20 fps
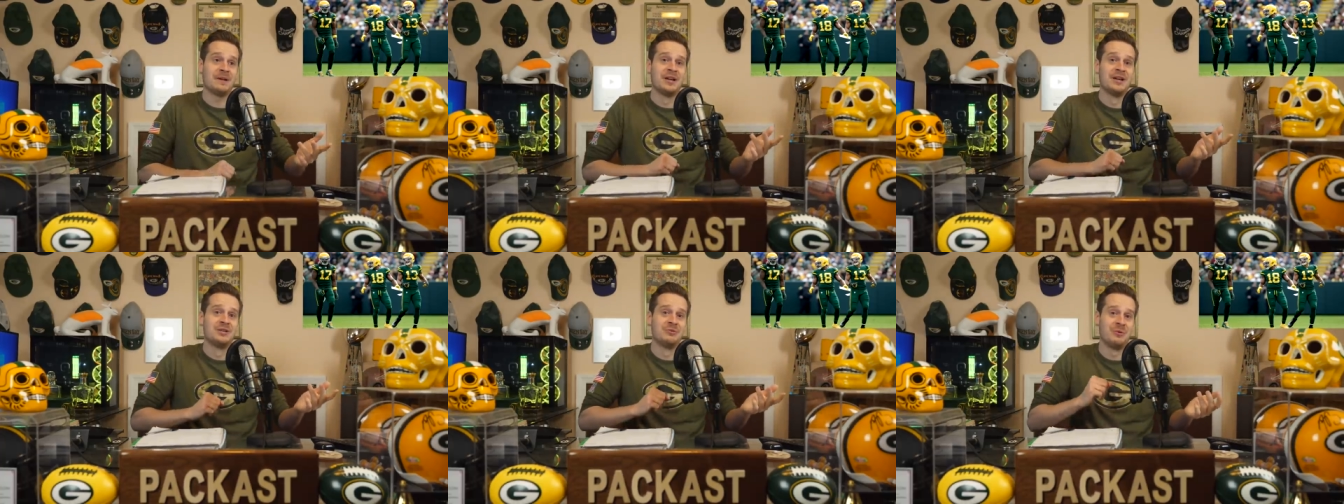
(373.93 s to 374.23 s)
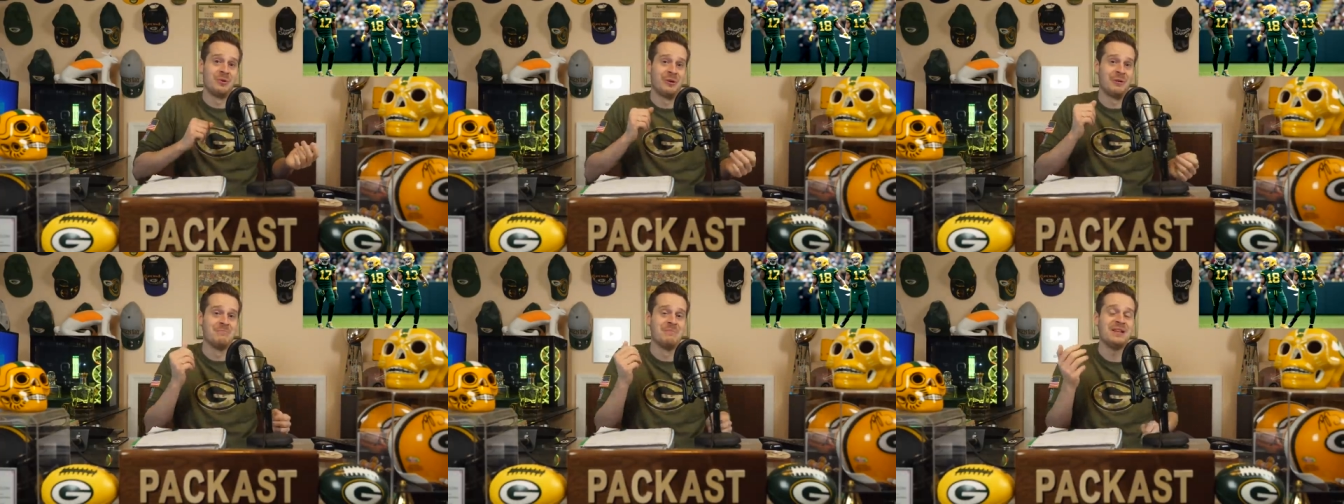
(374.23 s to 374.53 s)
because
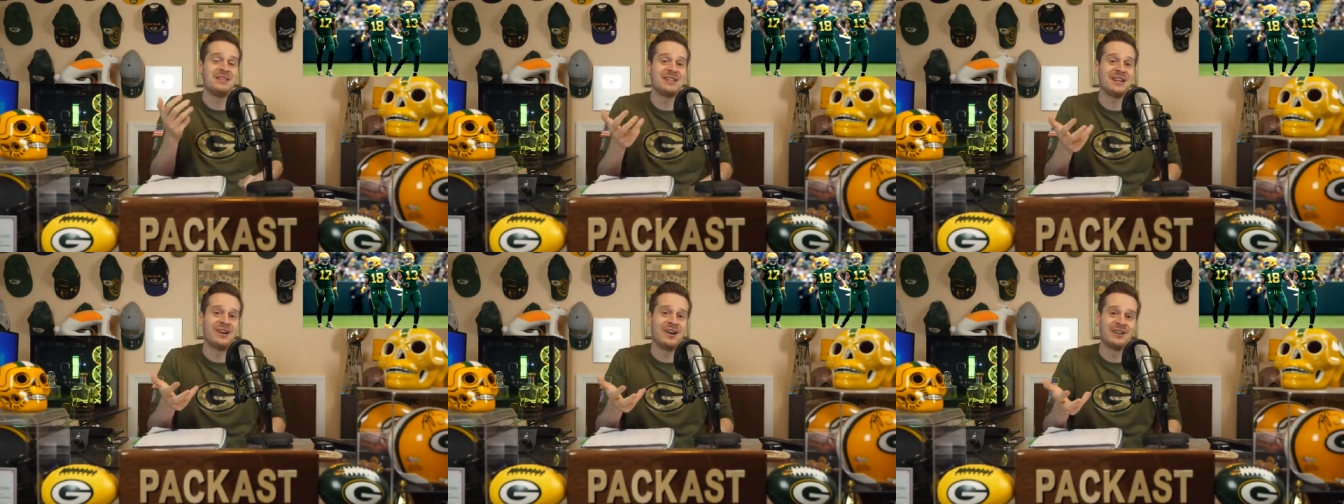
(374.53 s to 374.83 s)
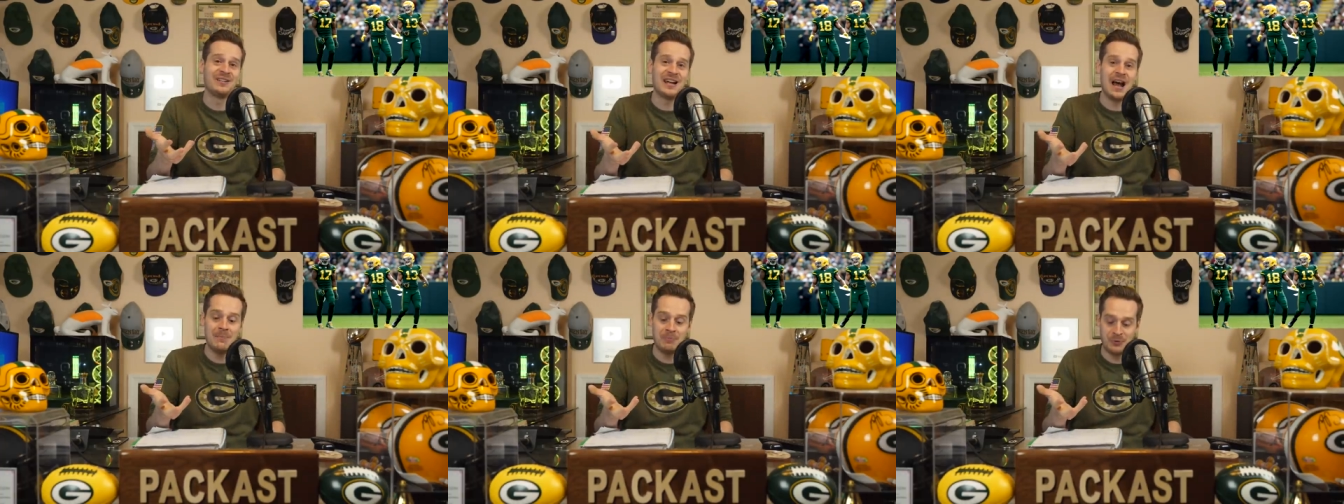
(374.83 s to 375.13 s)
we were missing
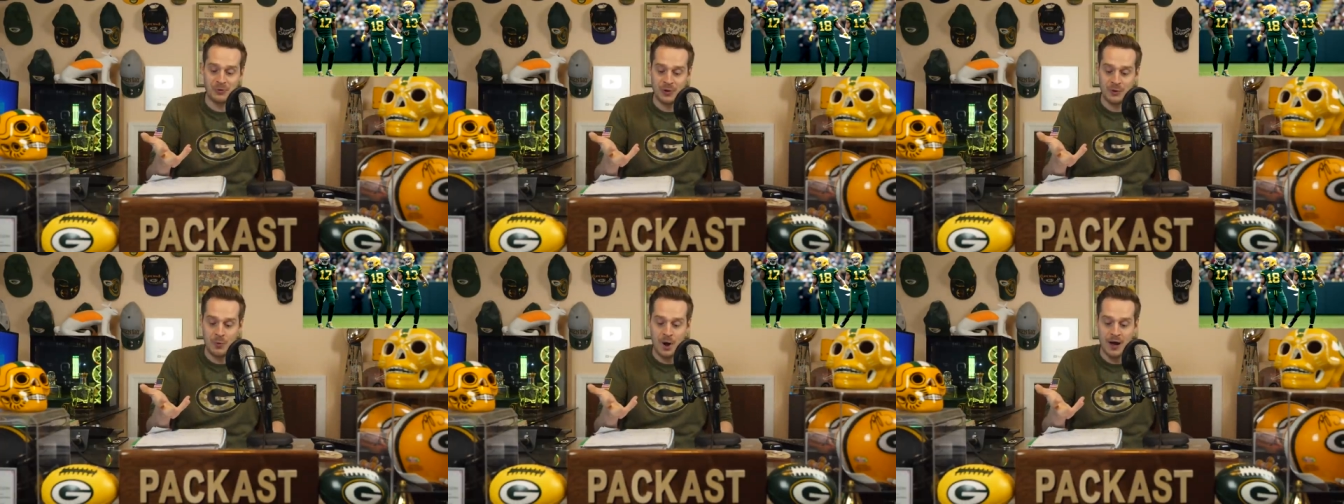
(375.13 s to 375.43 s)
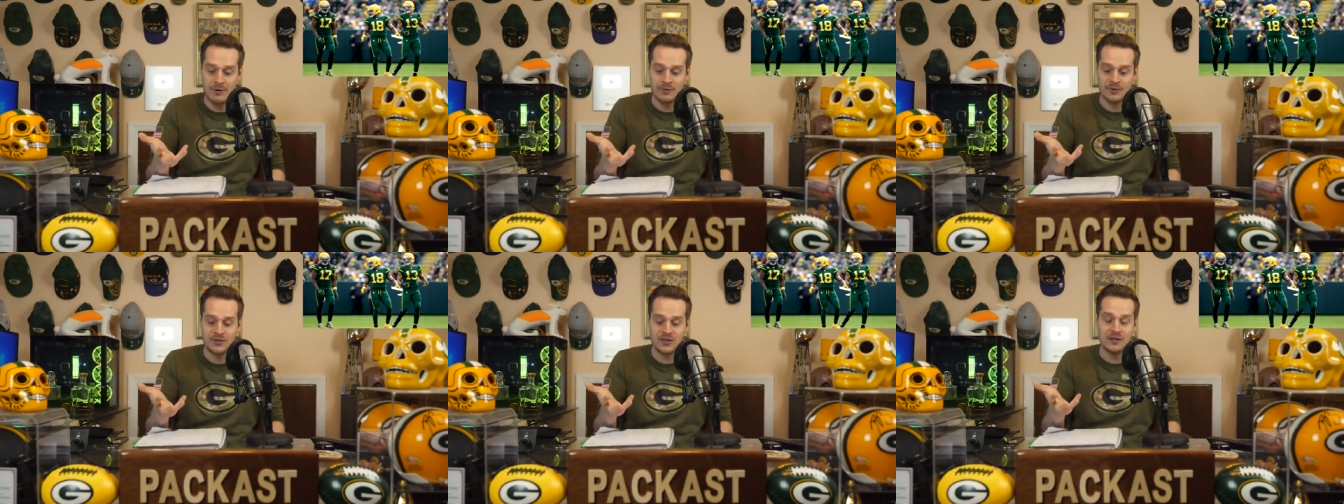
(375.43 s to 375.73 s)
our top three
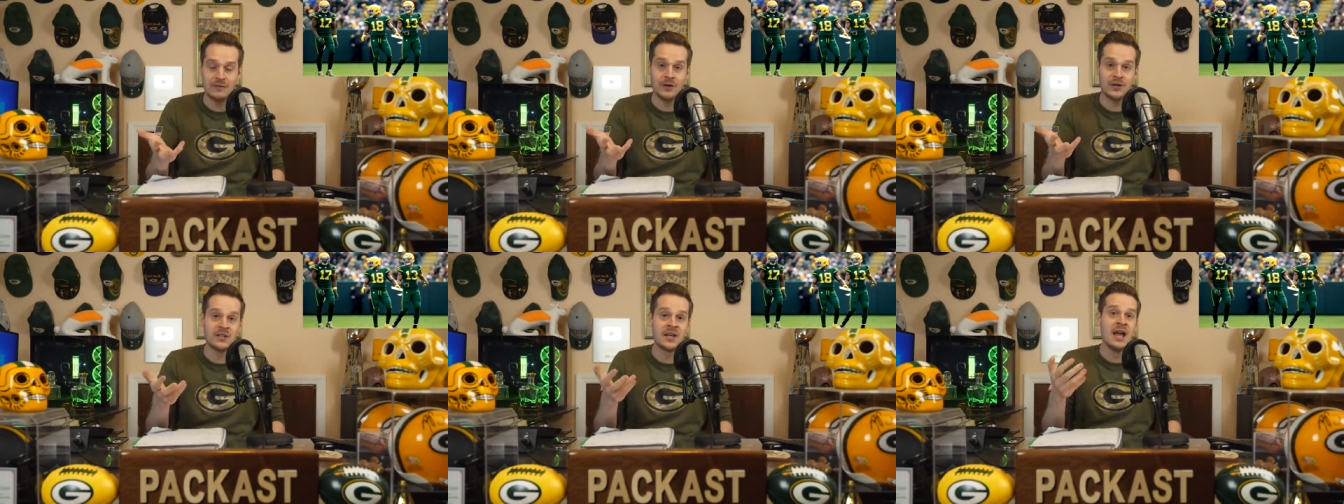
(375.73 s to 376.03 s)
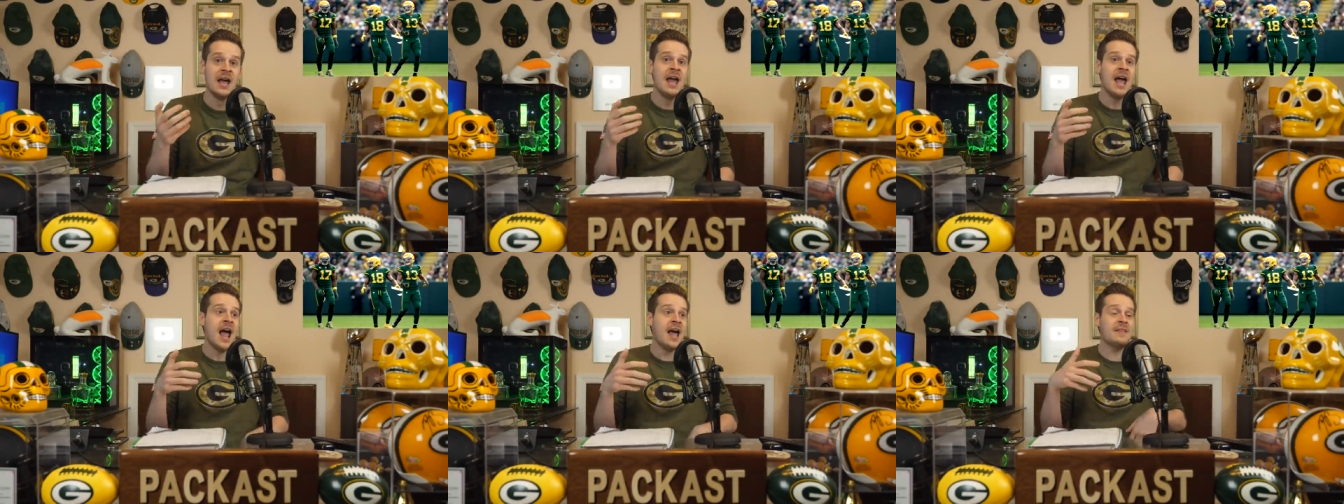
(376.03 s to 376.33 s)
wide receivers.
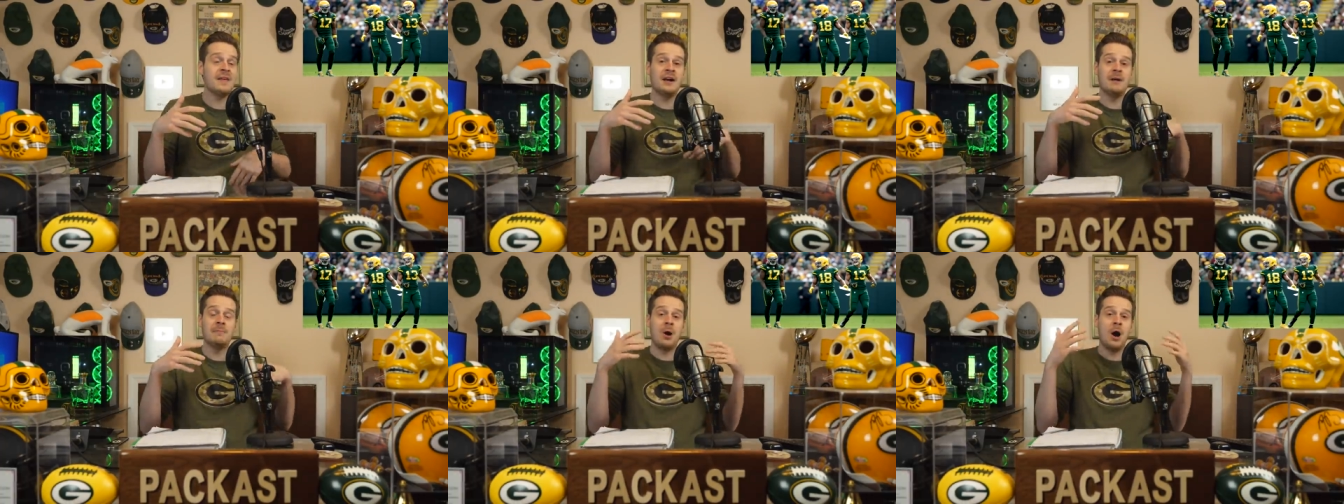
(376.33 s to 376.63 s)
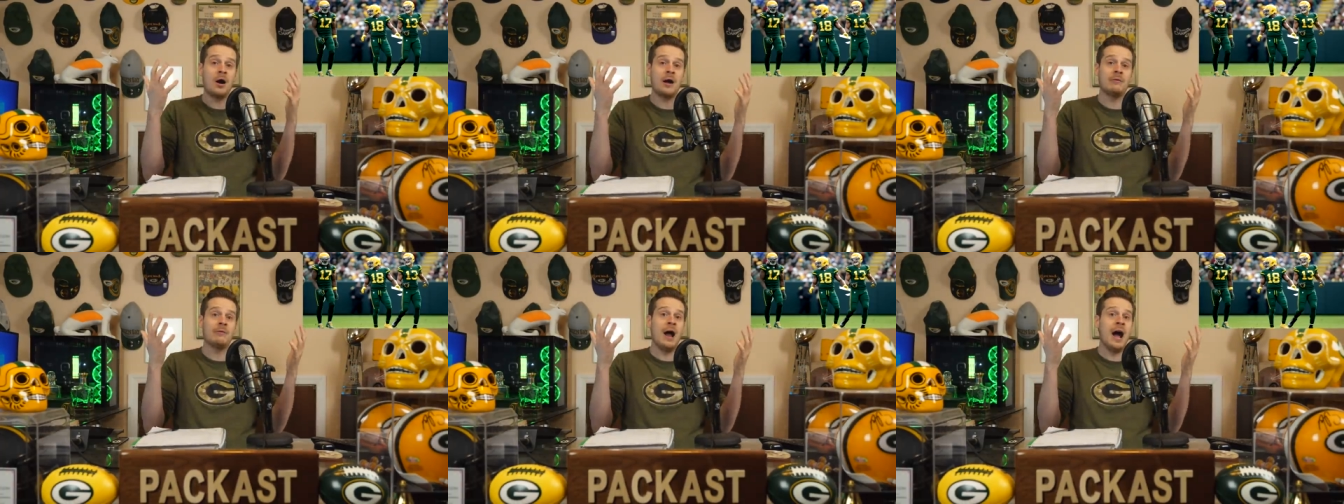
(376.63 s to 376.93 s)
And then
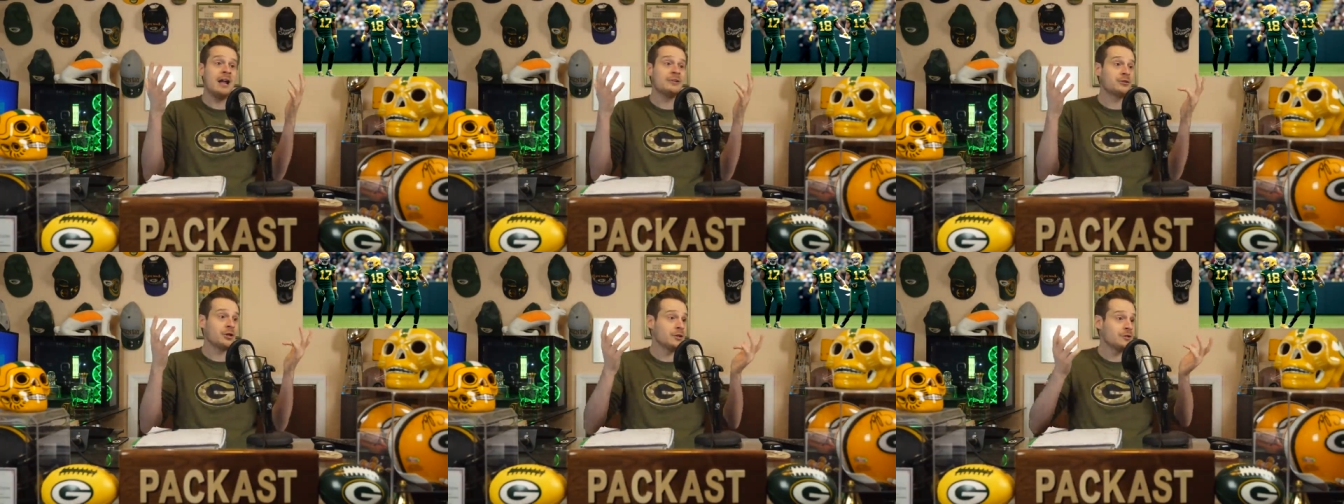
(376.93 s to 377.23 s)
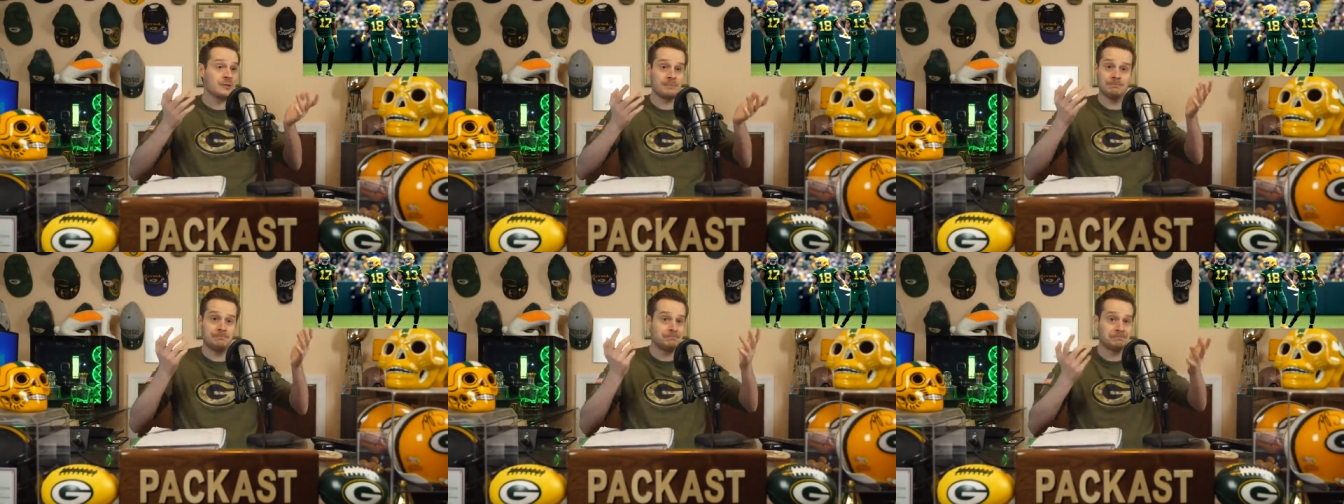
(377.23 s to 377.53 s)
Amari
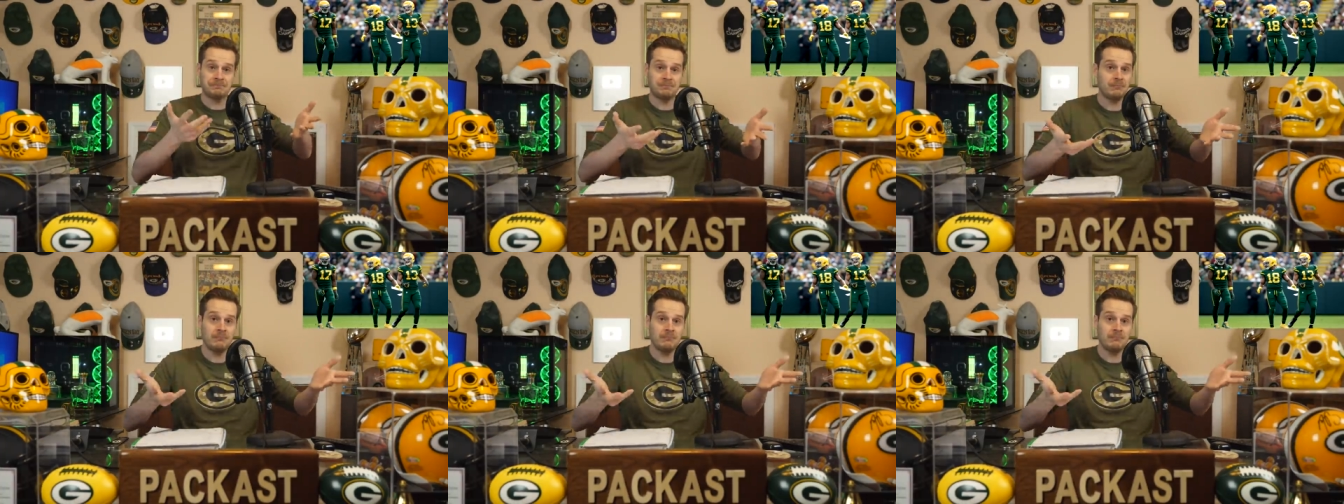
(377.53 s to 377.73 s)
Rodgers,